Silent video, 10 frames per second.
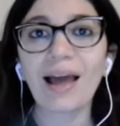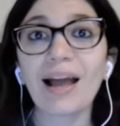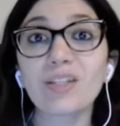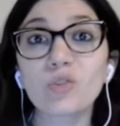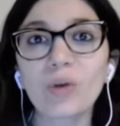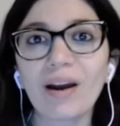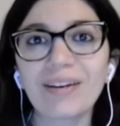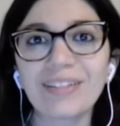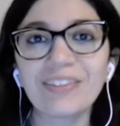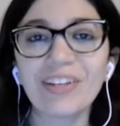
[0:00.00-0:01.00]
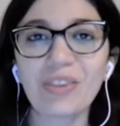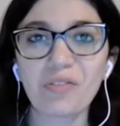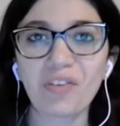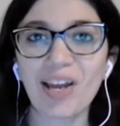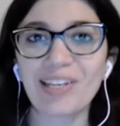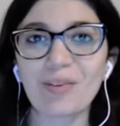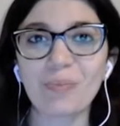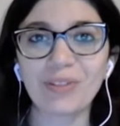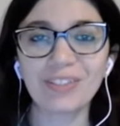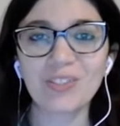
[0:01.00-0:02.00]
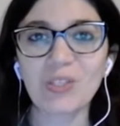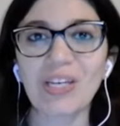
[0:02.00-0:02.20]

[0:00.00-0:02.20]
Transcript: As we are nearing the final pitch,